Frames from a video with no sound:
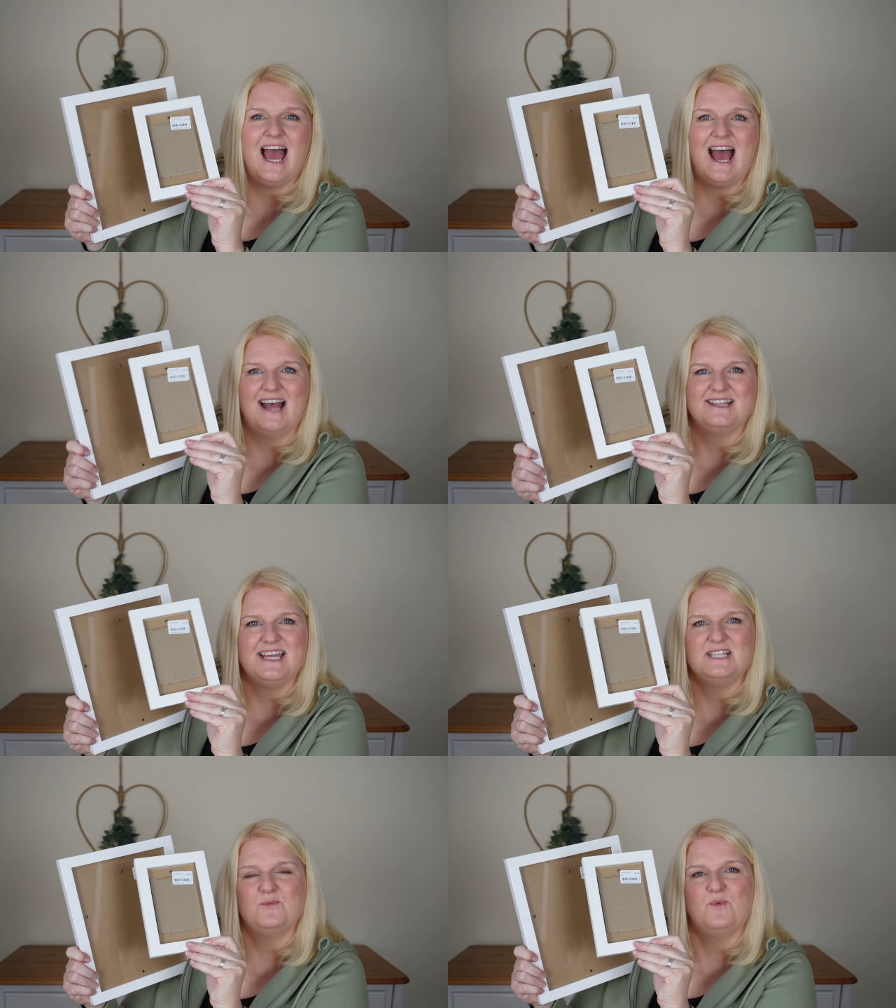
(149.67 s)
and
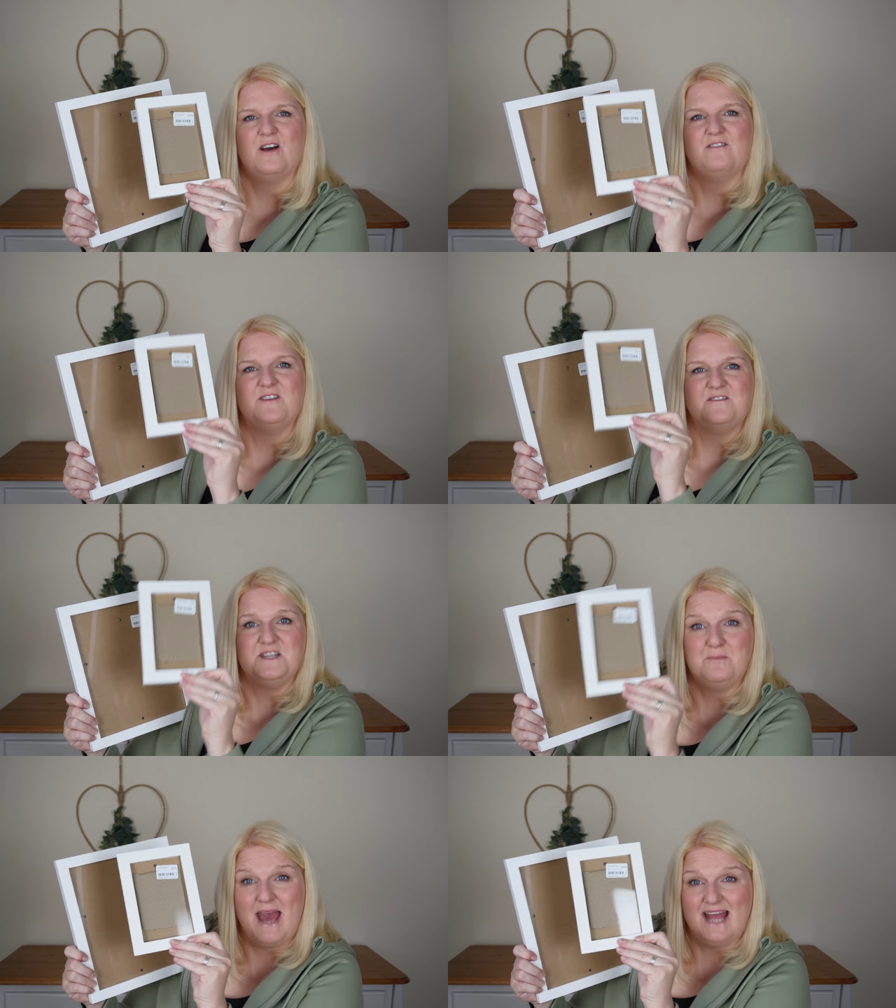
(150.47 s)
these were
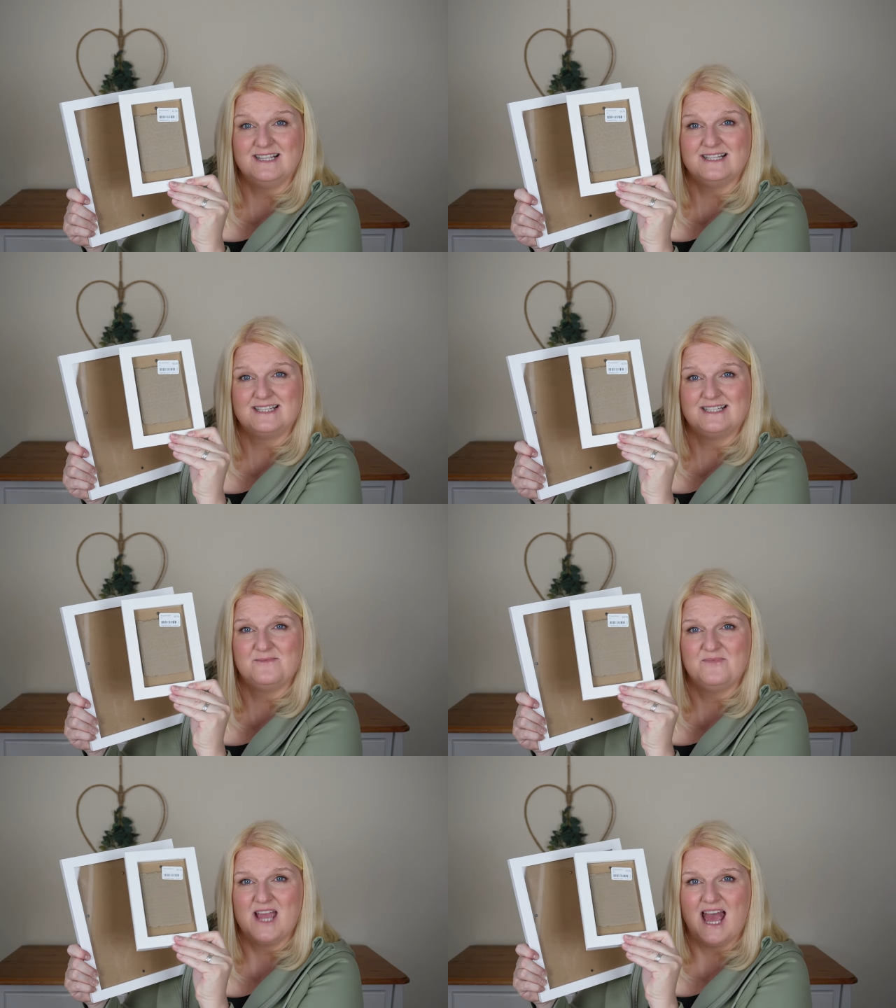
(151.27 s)
50
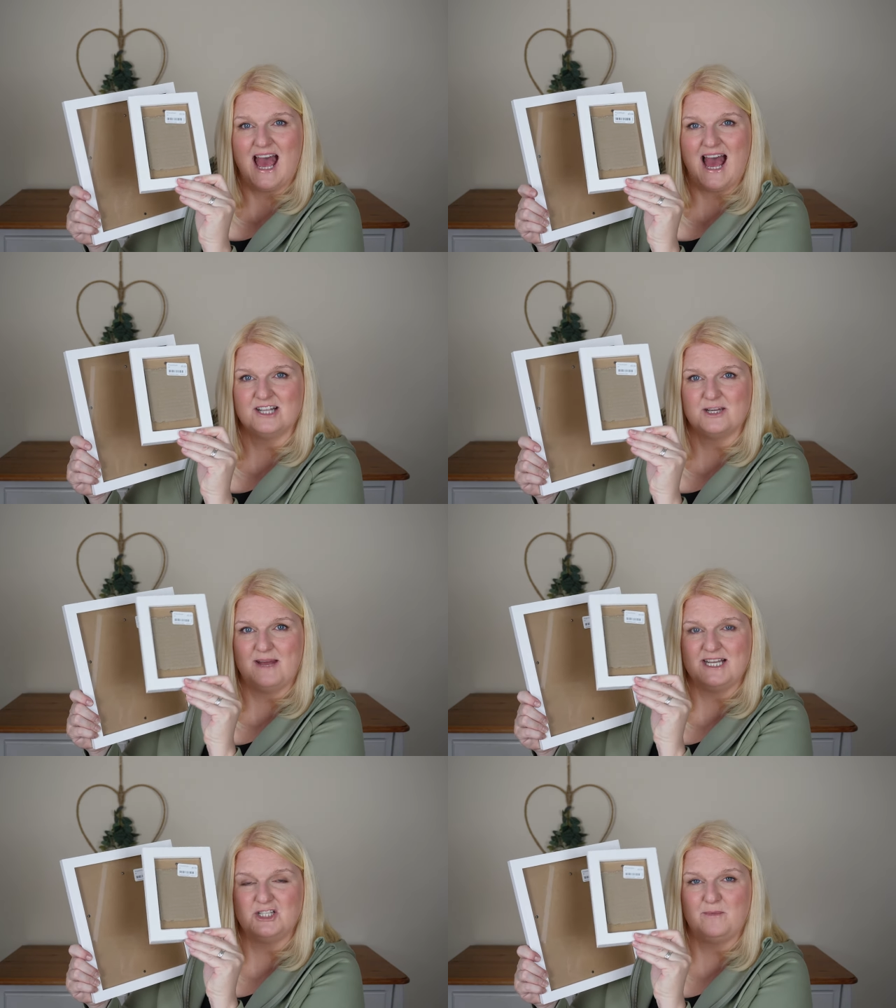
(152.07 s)
pence, and I
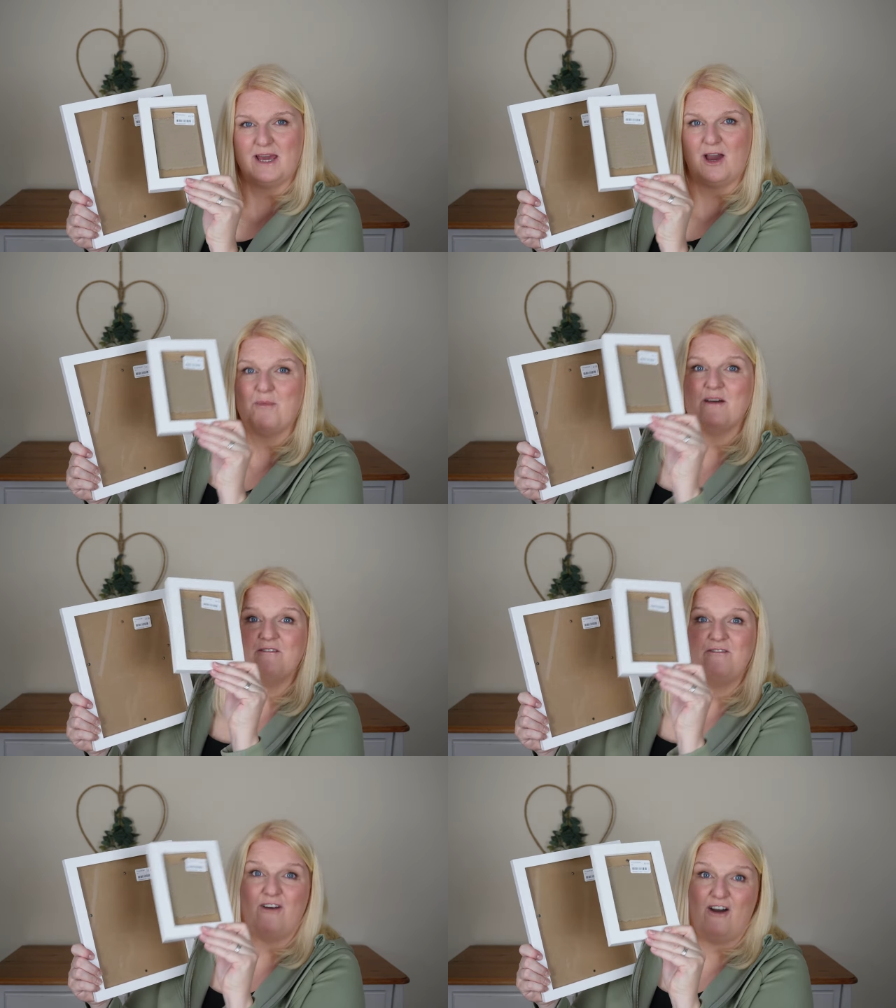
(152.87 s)
managed to pick up
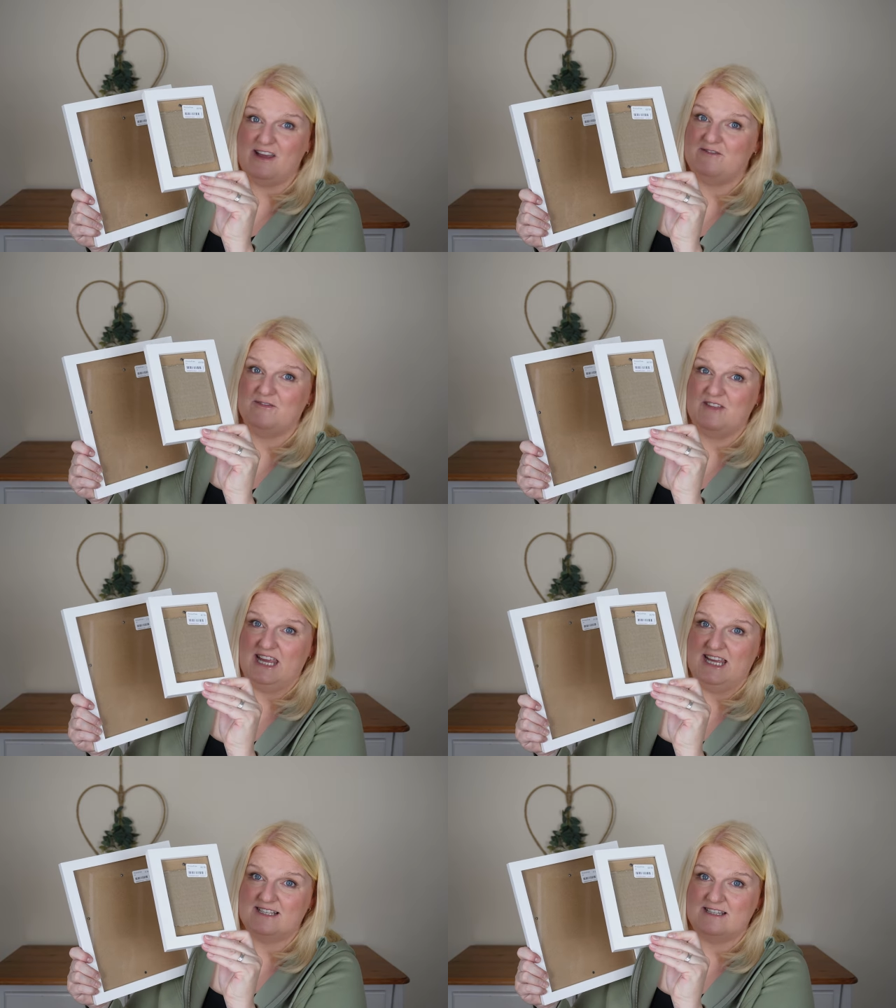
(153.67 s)
5 of
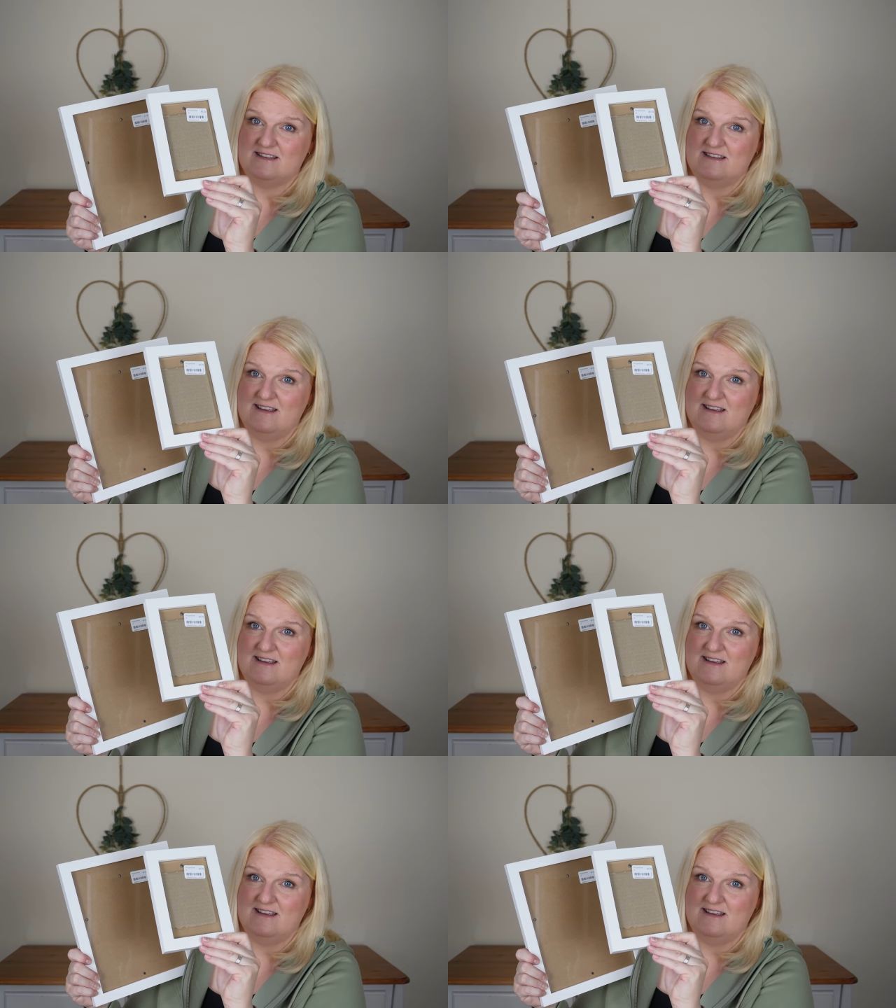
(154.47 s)
these.